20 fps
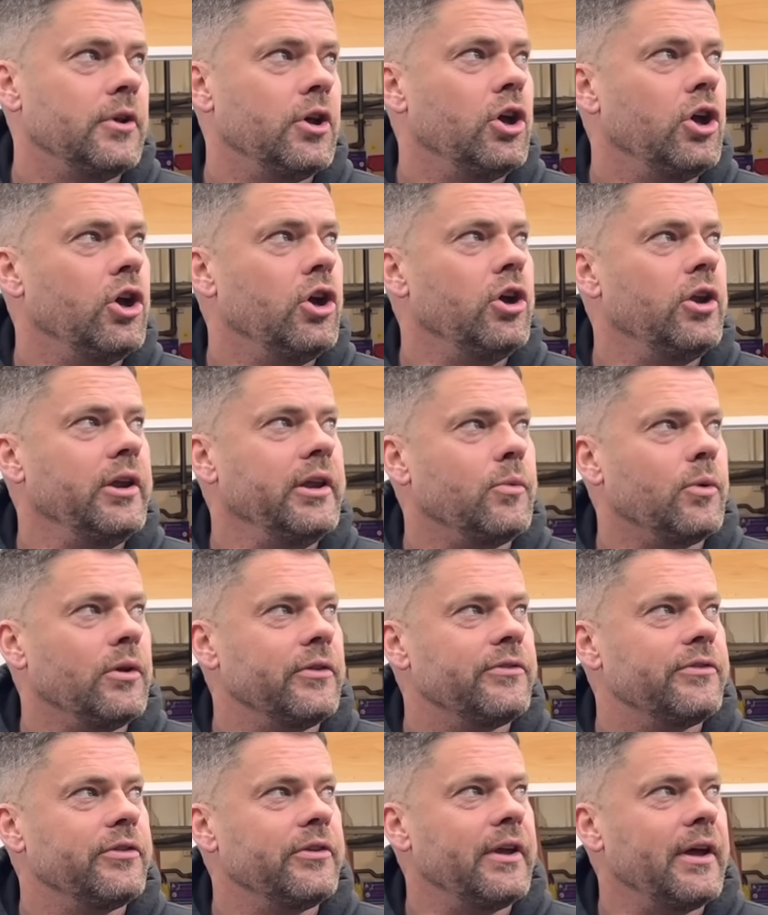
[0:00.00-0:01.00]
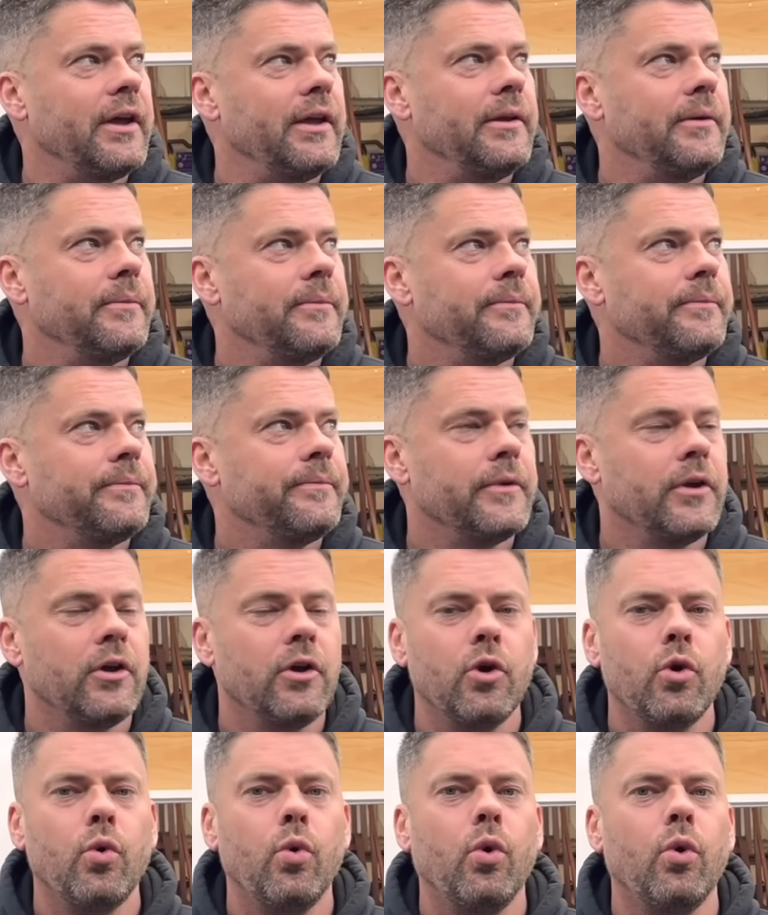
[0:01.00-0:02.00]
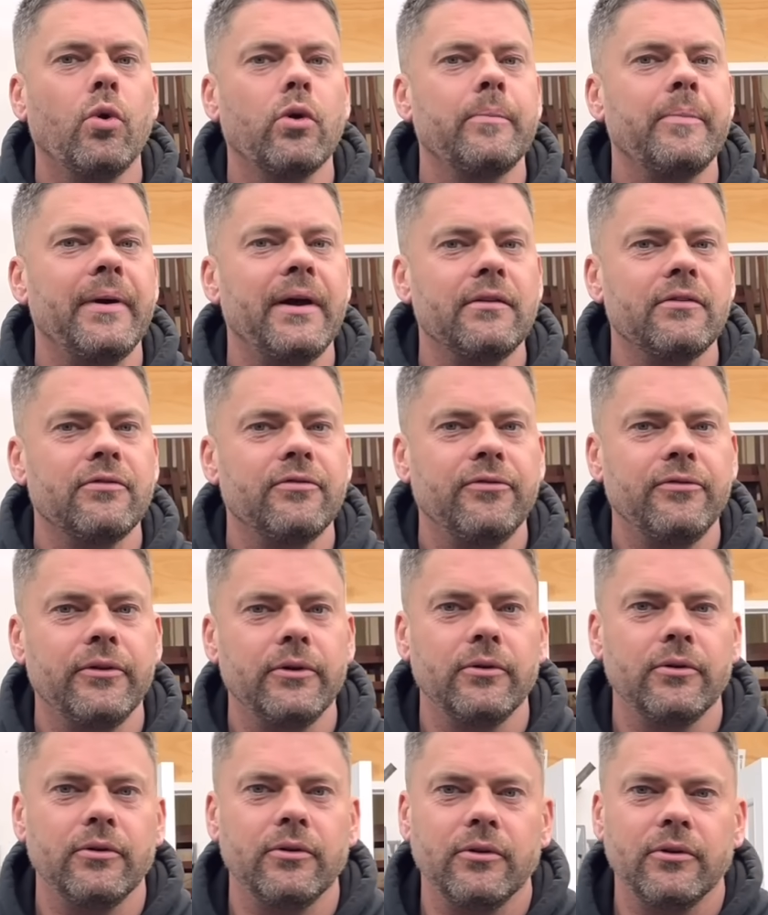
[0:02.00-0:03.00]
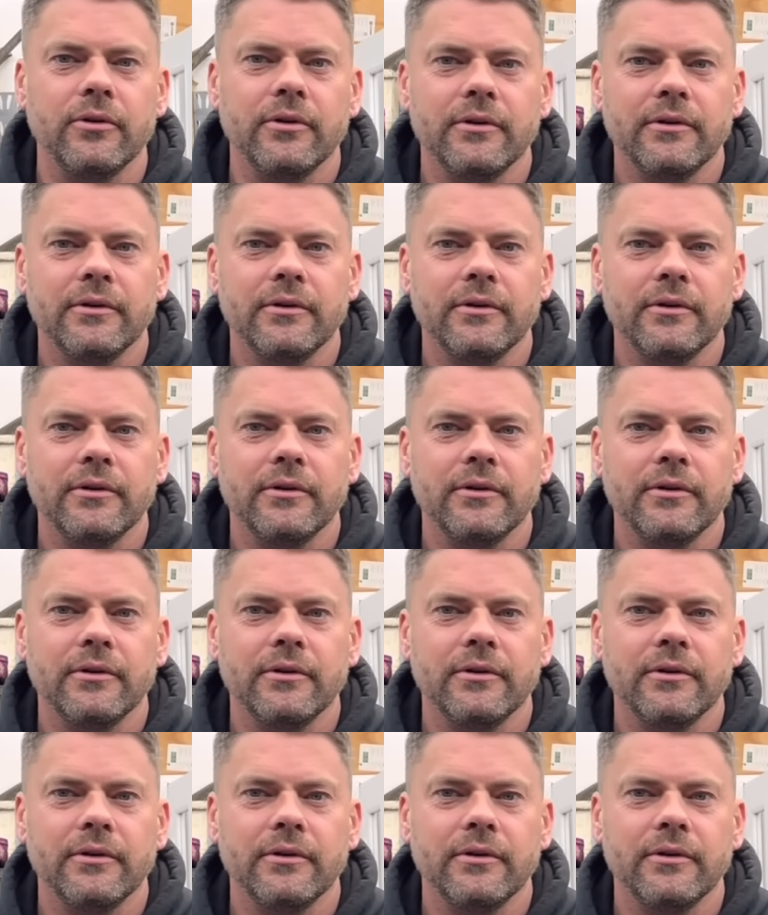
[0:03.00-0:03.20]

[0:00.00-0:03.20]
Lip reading: Early one today, 4:15.